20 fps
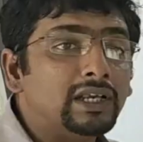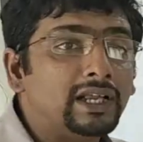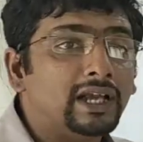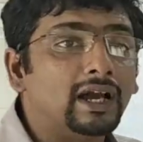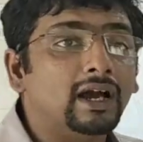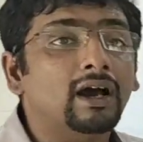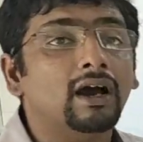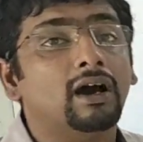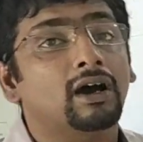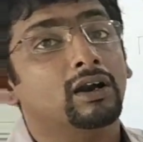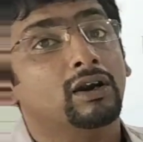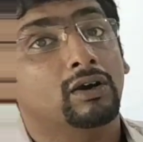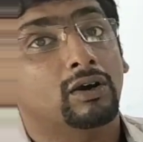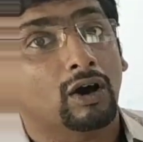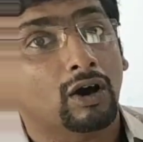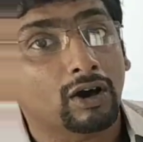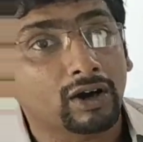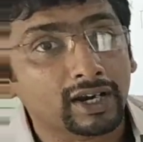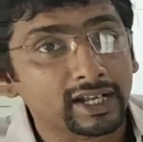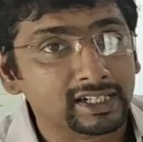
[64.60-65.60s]
are
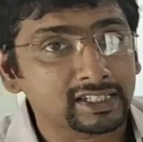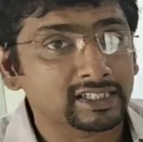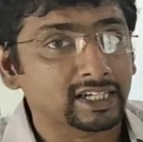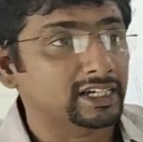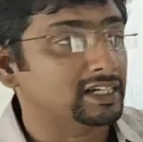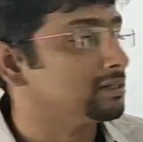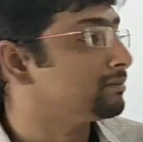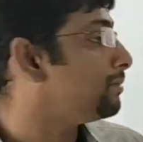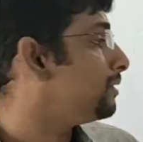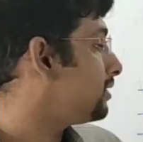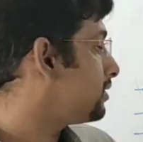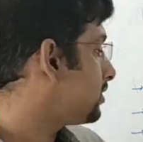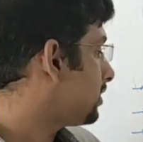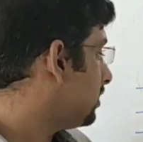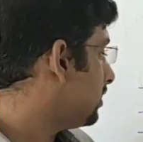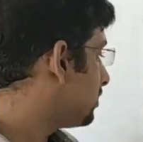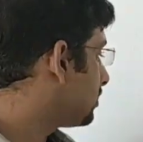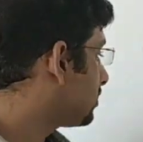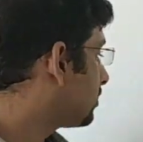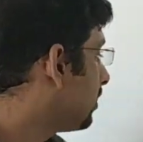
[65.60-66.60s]
non-excitable
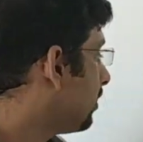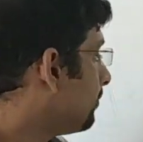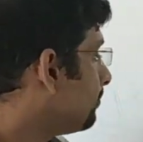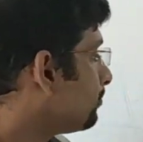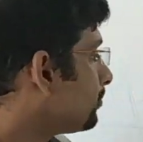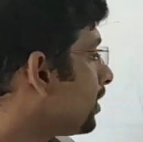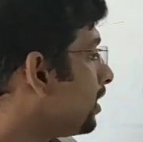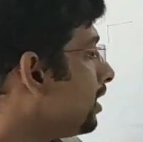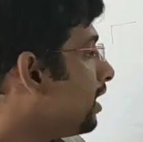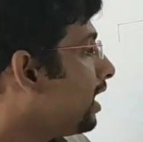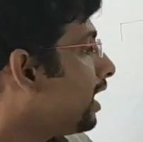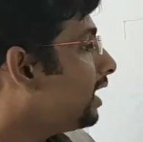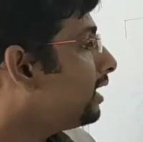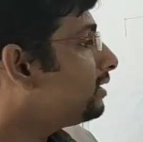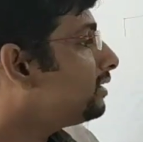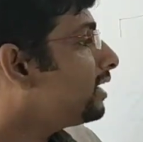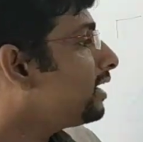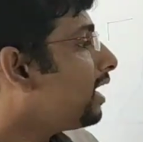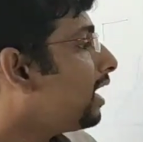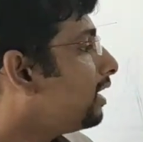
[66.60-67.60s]
cells. And
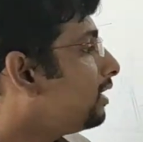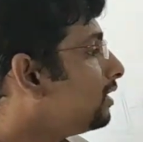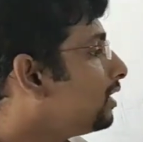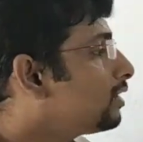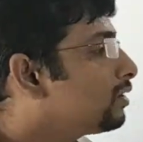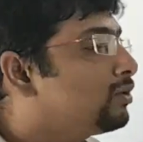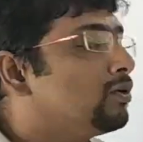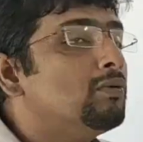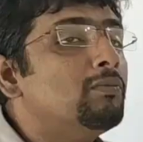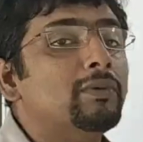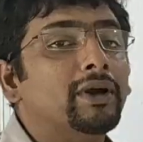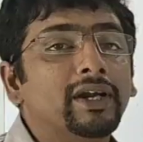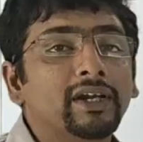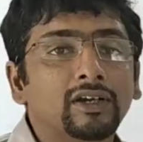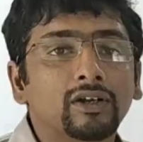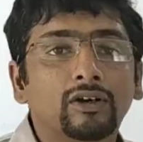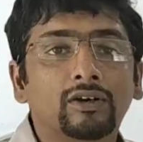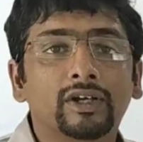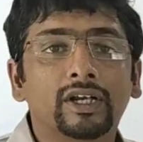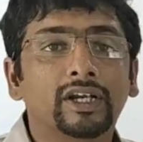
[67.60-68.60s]
they undergo
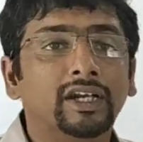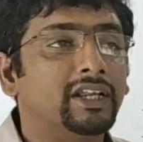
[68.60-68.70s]
mitotic